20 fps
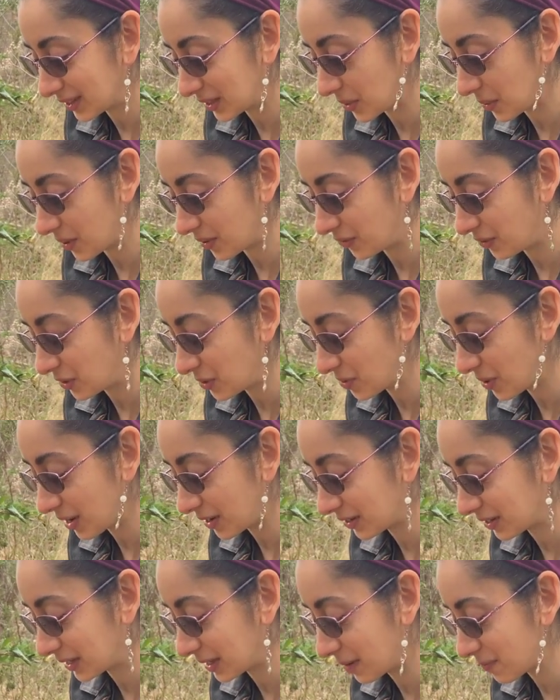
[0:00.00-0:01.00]
So if you
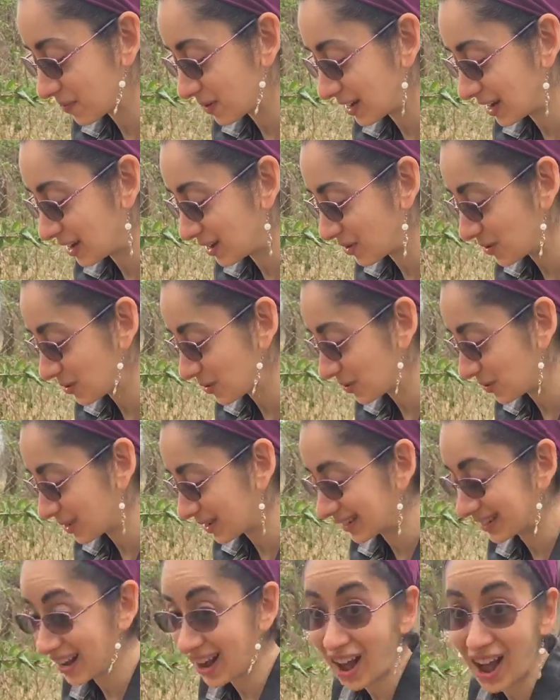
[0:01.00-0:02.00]
are somebody who
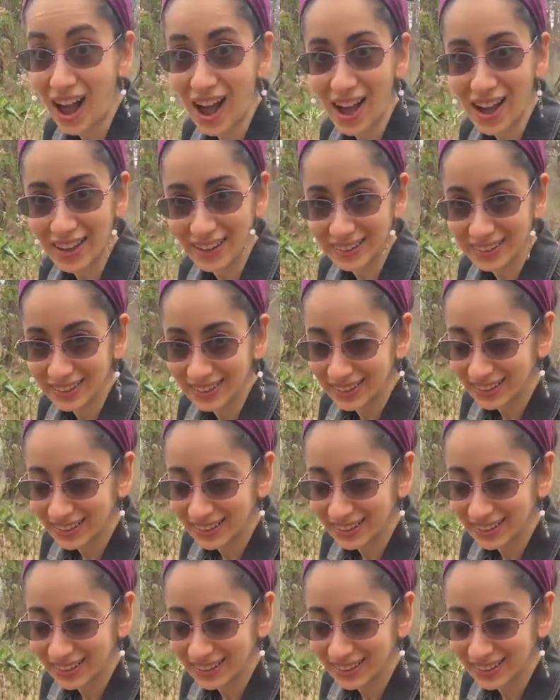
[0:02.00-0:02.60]
is hot